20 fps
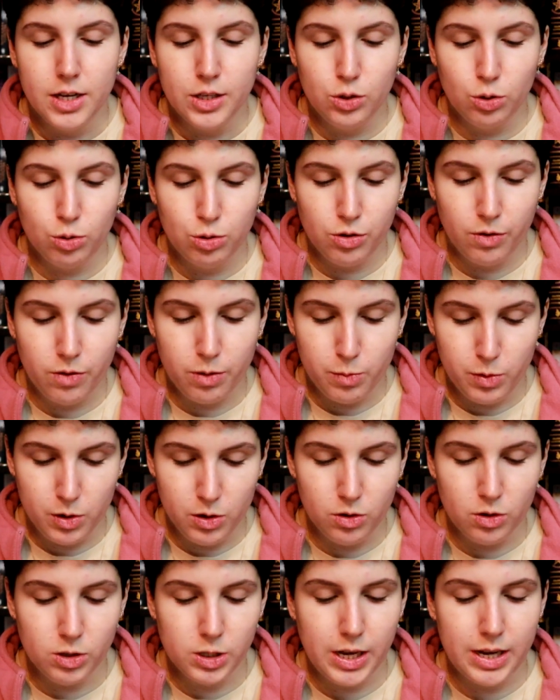Daughter of the
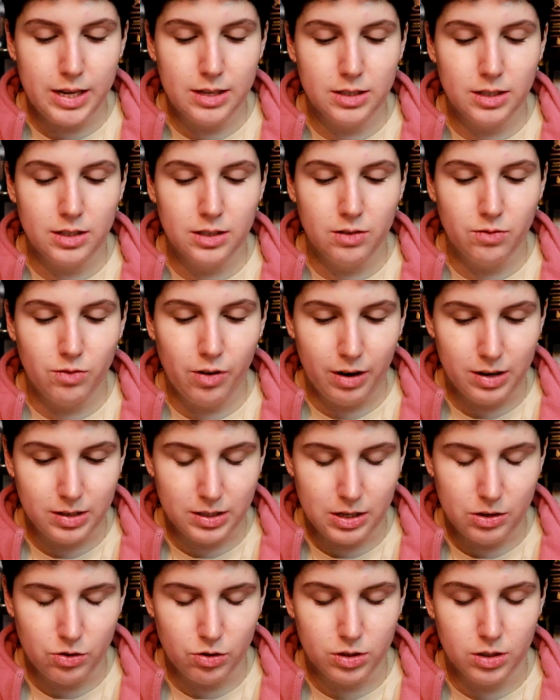Moon Goddess, Very
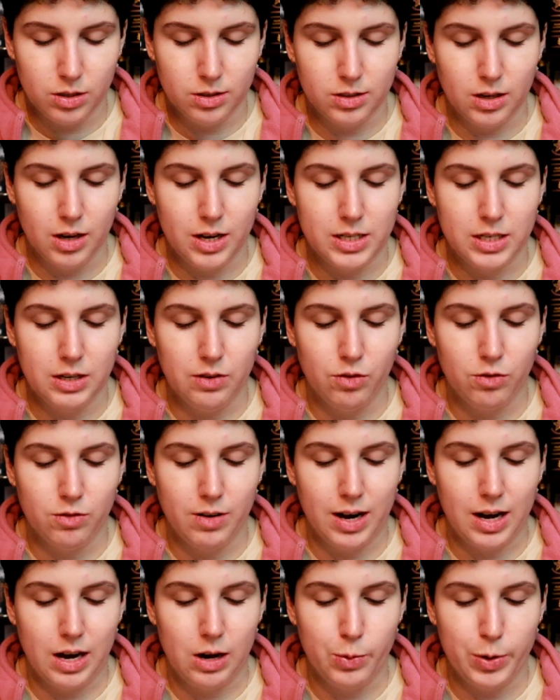Secret Society of
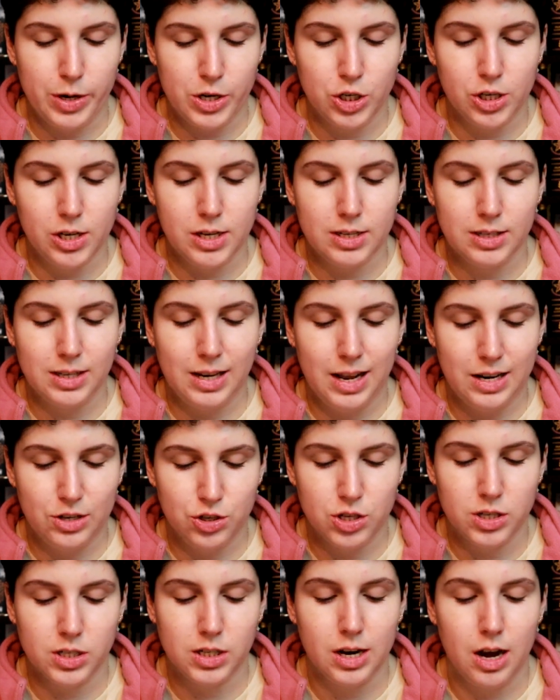Irregular Witches,
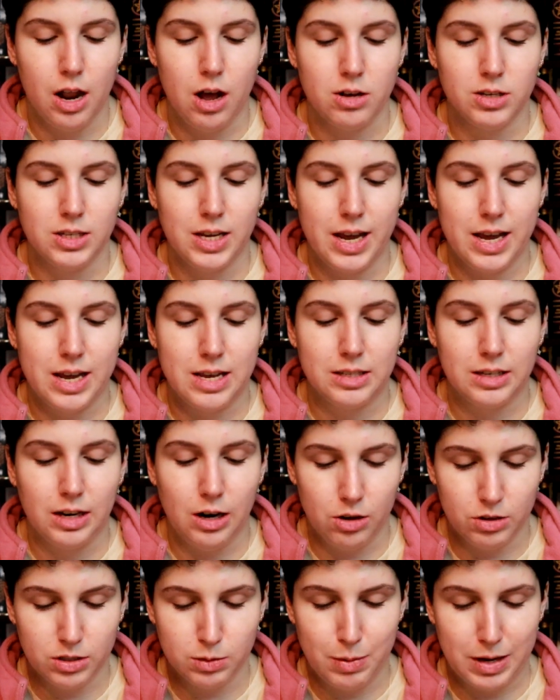Legends and Lattes,
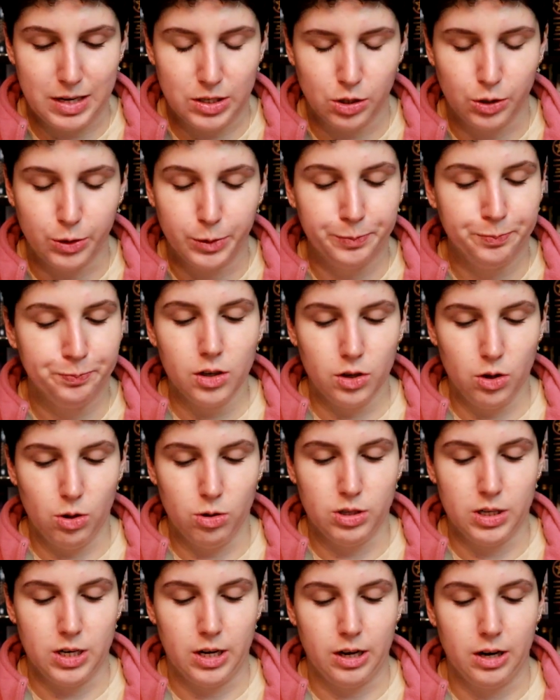Lost Metal,
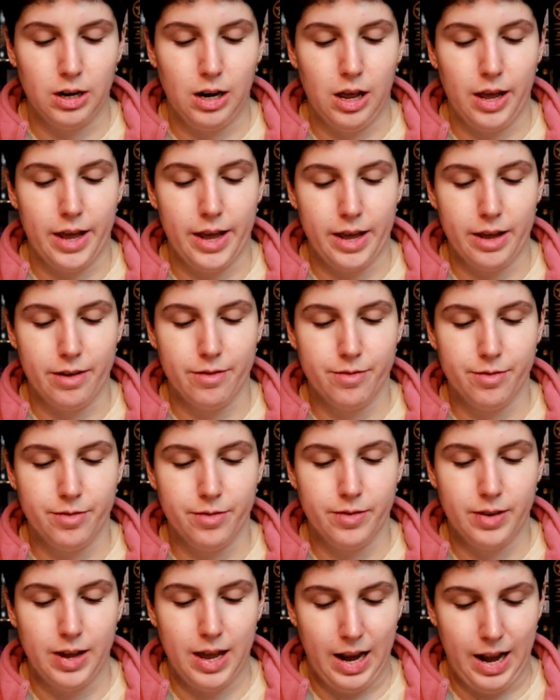Golden
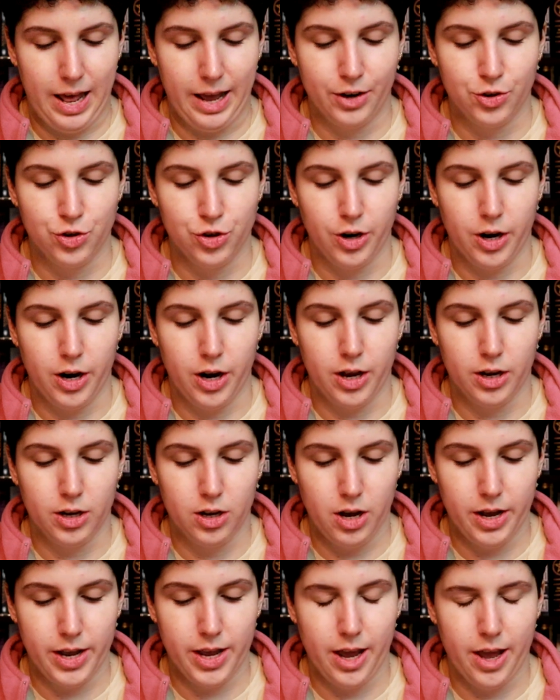Enclave, Electra,
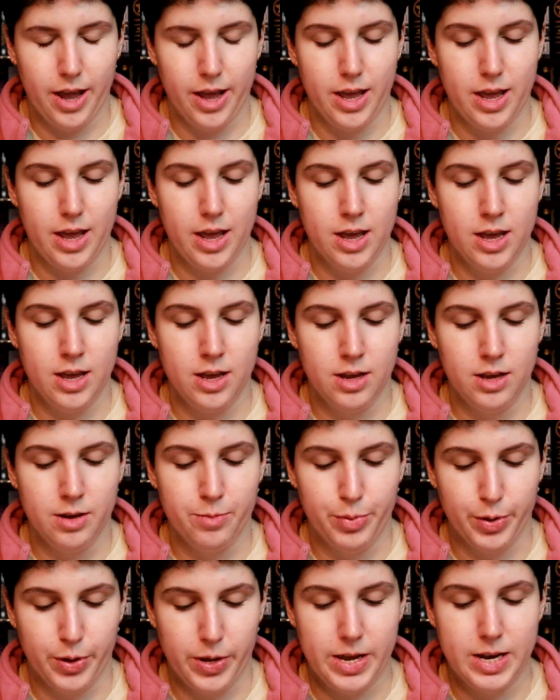Kaikeyi,
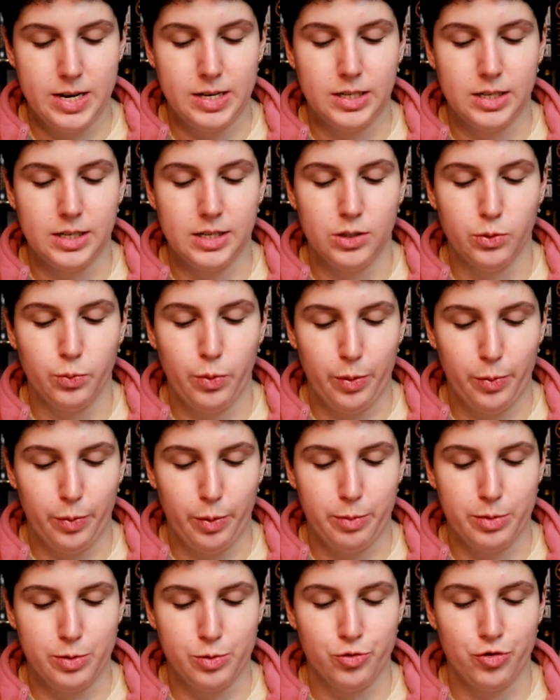Book Eaters, When
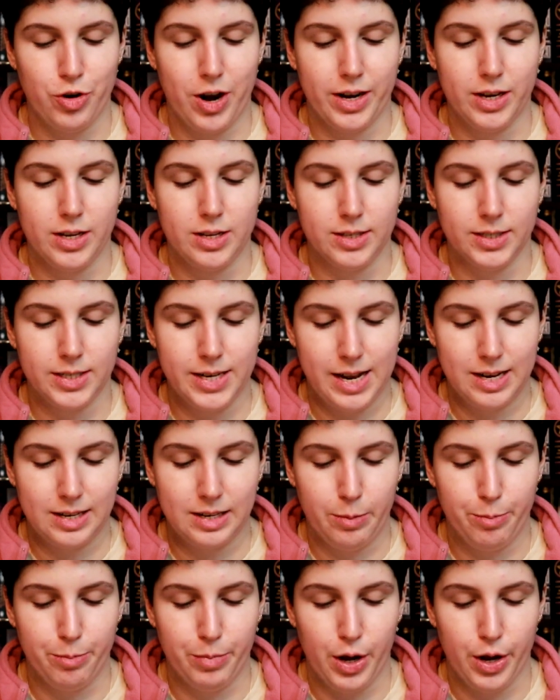Women Are Dragons,
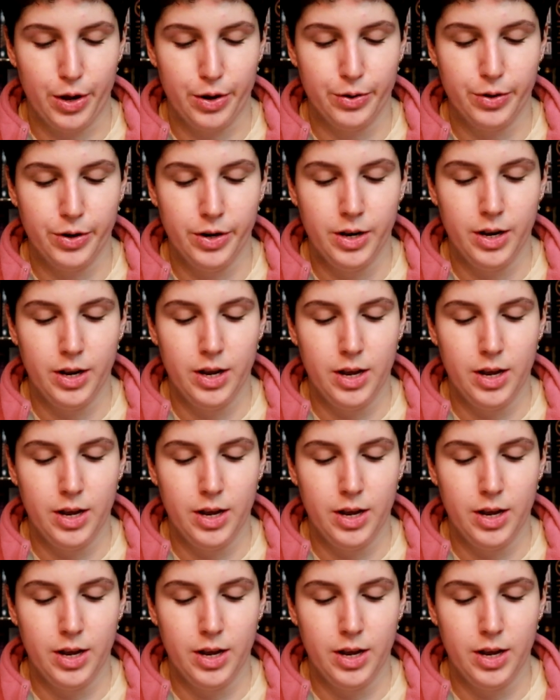Nettle and Bone,